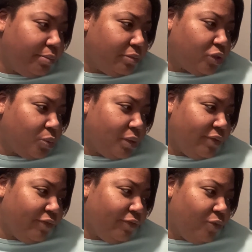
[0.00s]

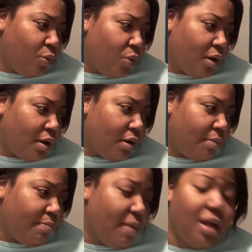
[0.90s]
24
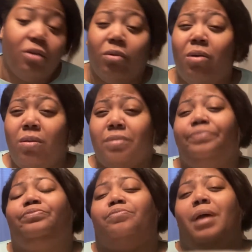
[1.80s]
mega roll
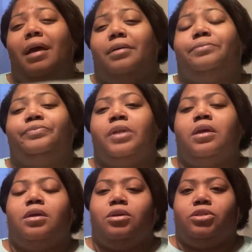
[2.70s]
pack,
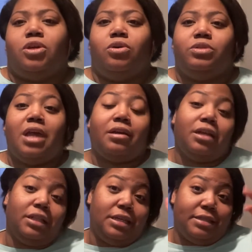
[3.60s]
so
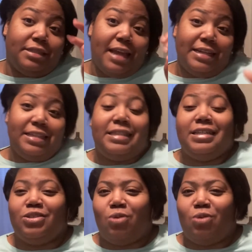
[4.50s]
technically it's 96